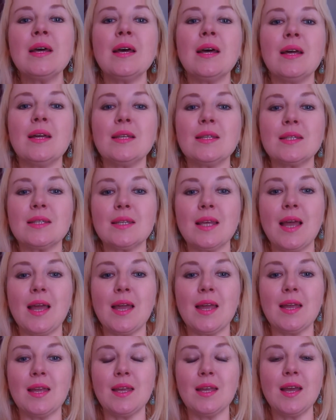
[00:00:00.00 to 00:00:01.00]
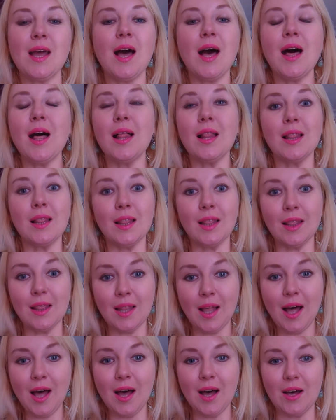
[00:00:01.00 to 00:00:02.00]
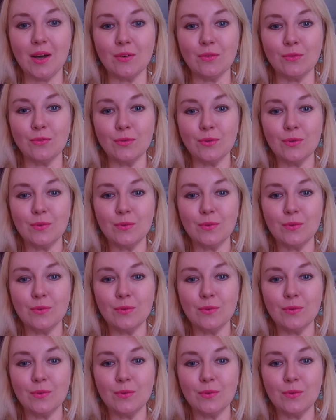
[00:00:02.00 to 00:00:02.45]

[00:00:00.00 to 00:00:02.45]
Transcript: and say, love.